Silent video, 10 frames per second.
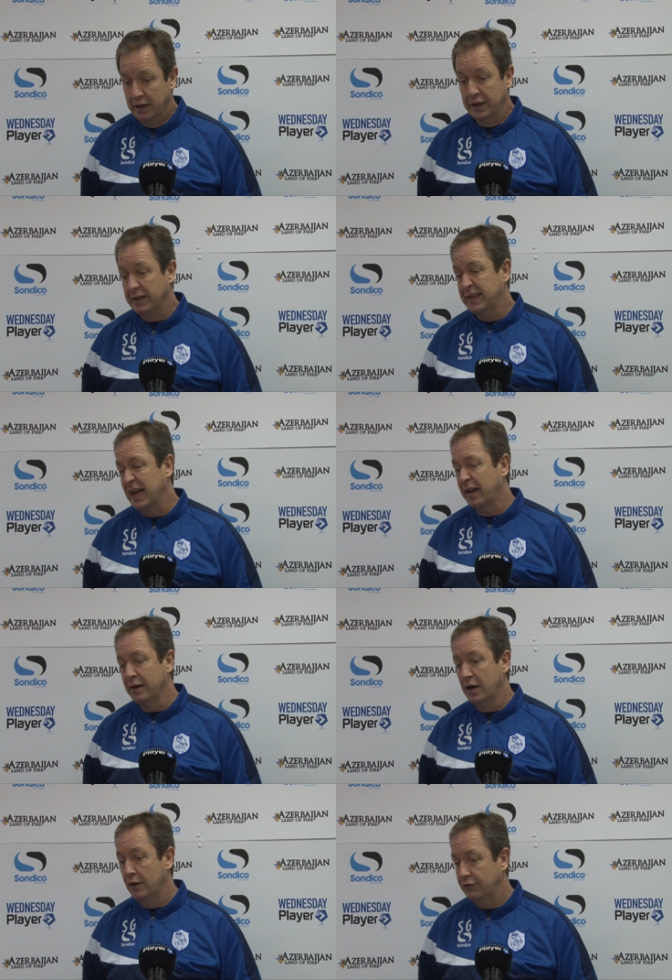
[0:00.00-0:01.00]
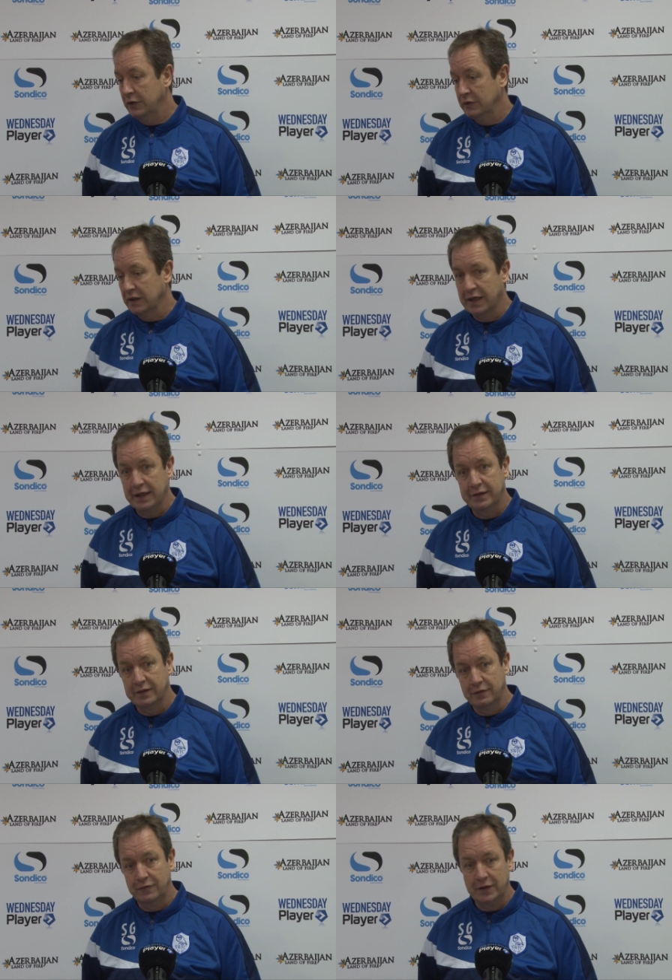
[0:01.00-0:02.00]
And then second half, it was a
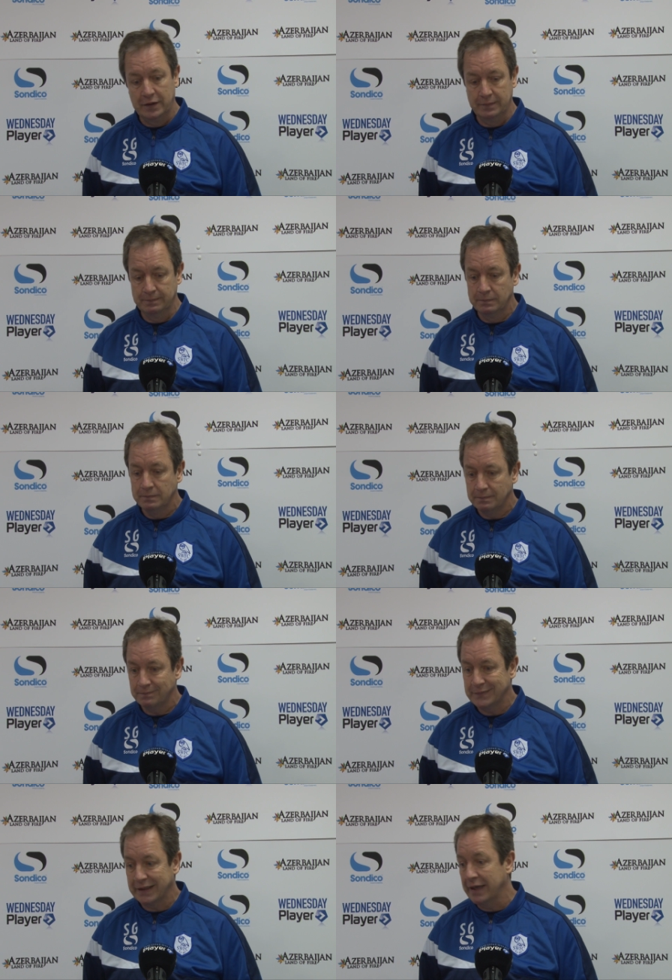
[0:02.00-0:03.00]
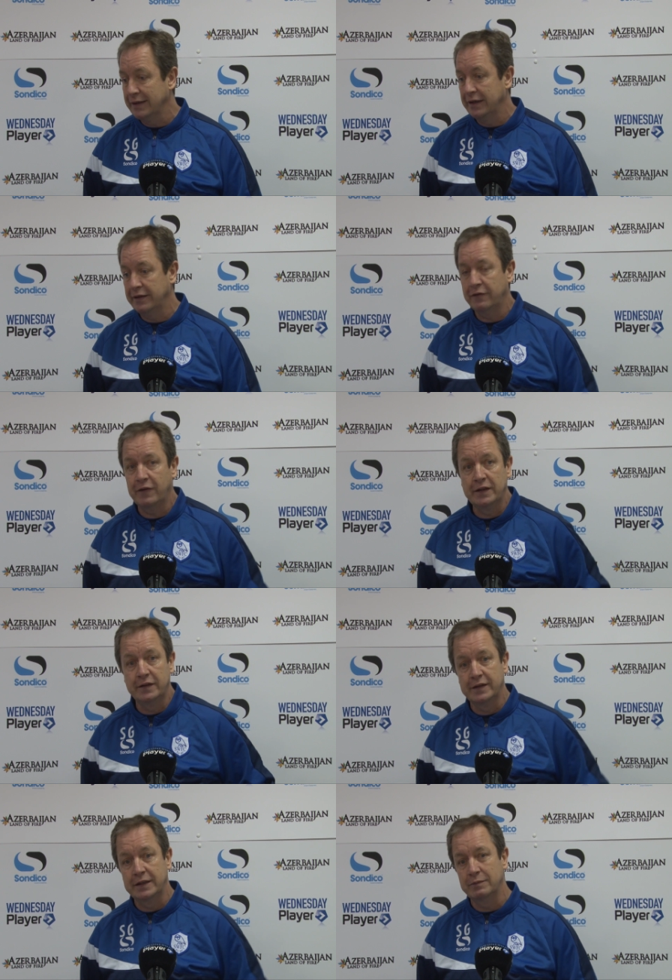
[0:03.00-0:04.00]
case of um, again, they
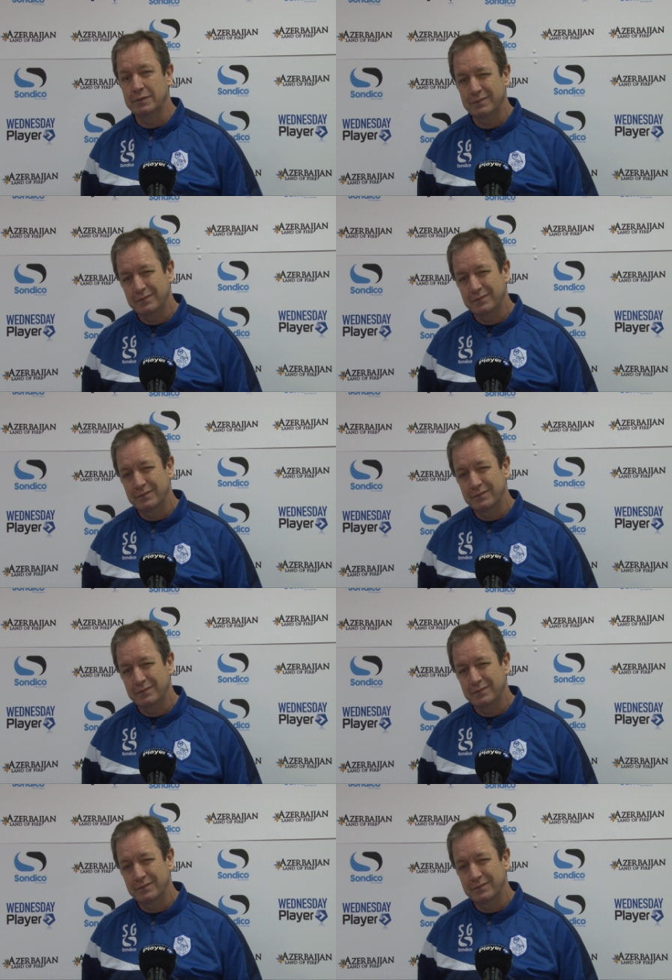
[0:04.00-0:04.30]
defended deep.